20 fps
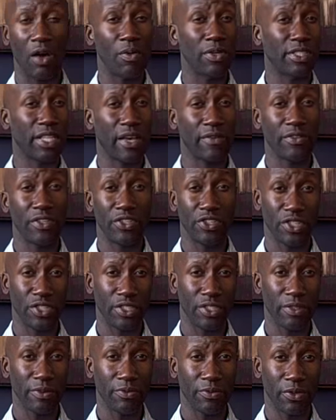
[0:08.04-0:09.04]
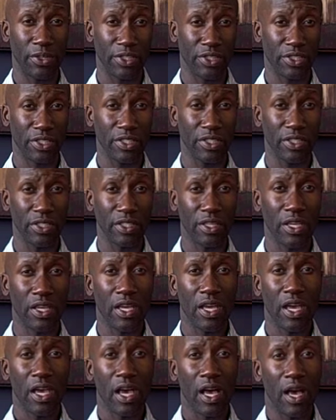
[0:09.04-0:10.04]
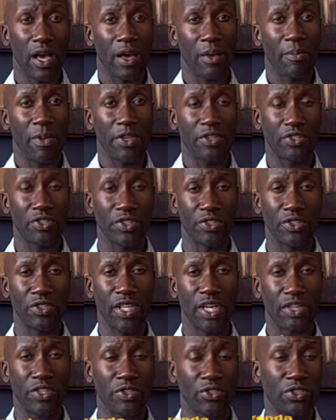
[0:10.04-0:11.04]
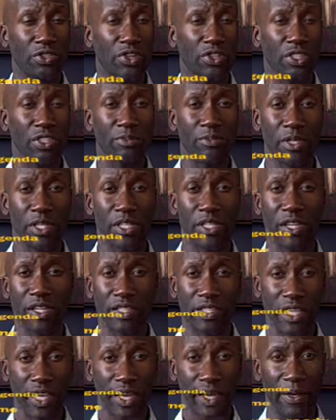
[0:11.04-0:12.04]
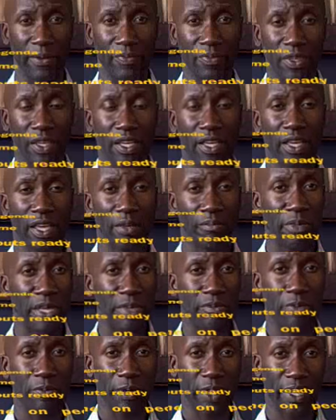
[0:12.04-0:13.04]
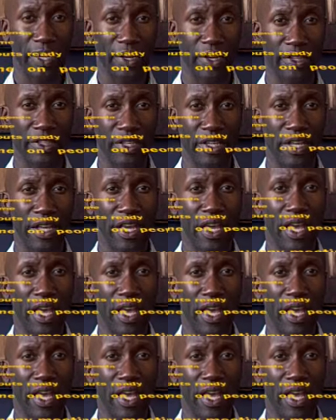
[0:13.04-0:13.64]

Always have an agenda, for instance. Make sure that you start the meeting on time and being prepared.